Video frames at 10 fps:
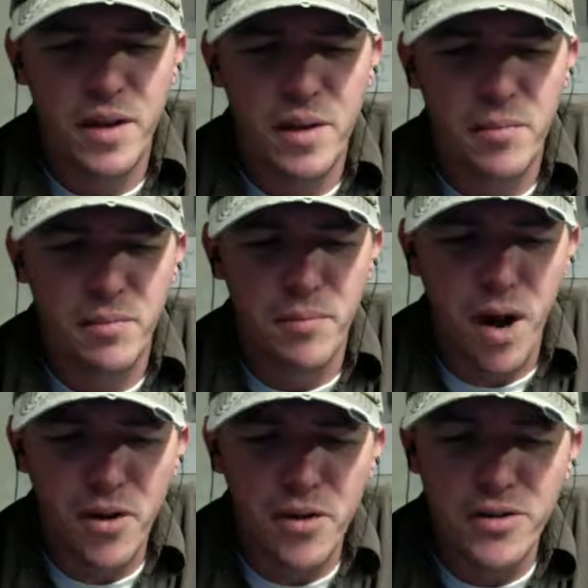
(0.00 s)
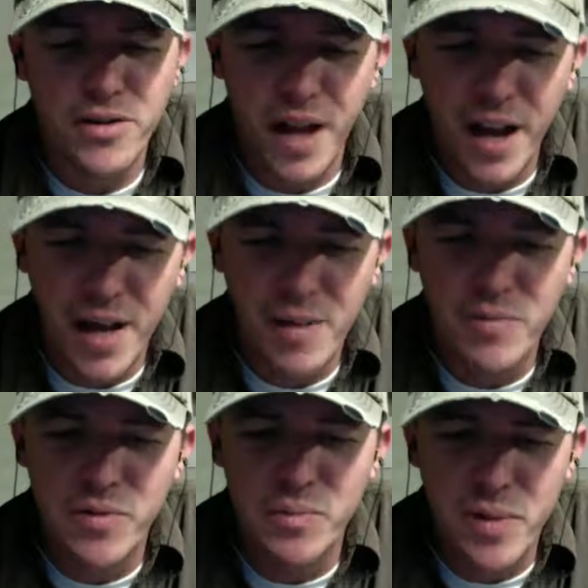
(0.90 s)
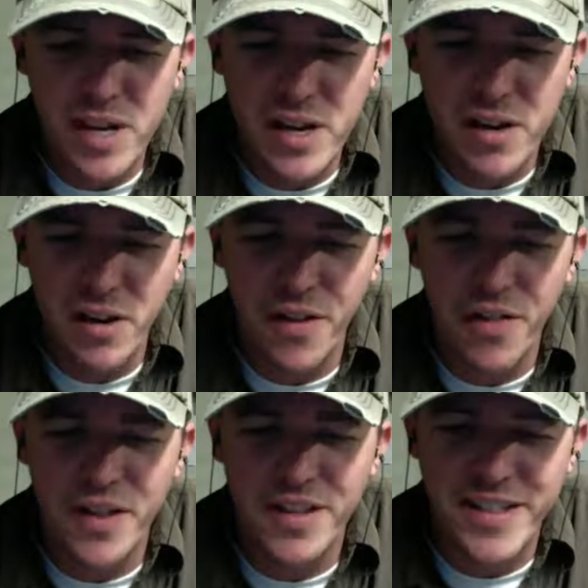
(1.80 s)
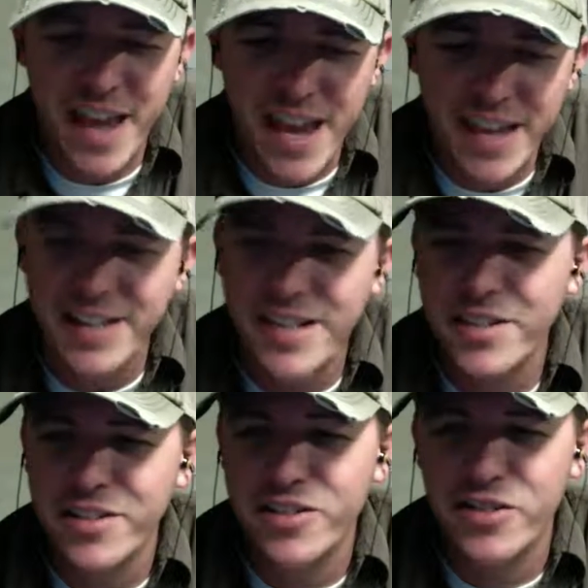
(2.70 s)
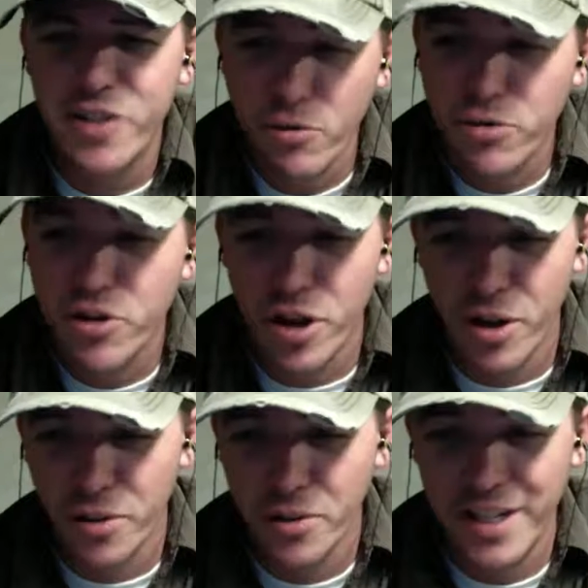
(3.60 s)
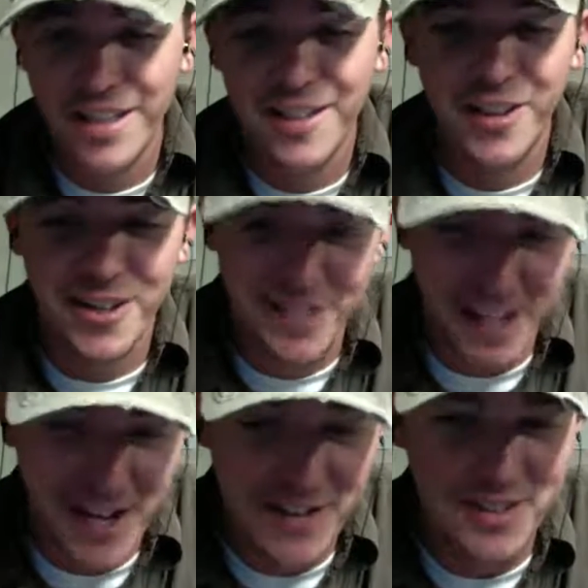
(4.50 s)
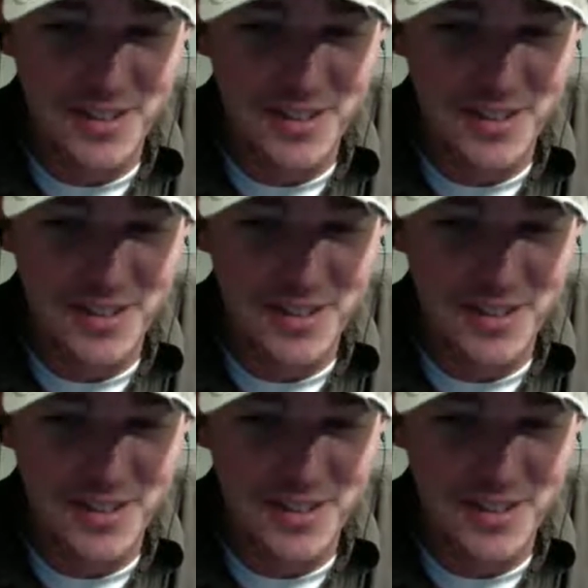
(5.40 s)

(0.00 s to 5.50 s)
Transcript: Modern Times beer, the Dankness Dojo in Los Angeles,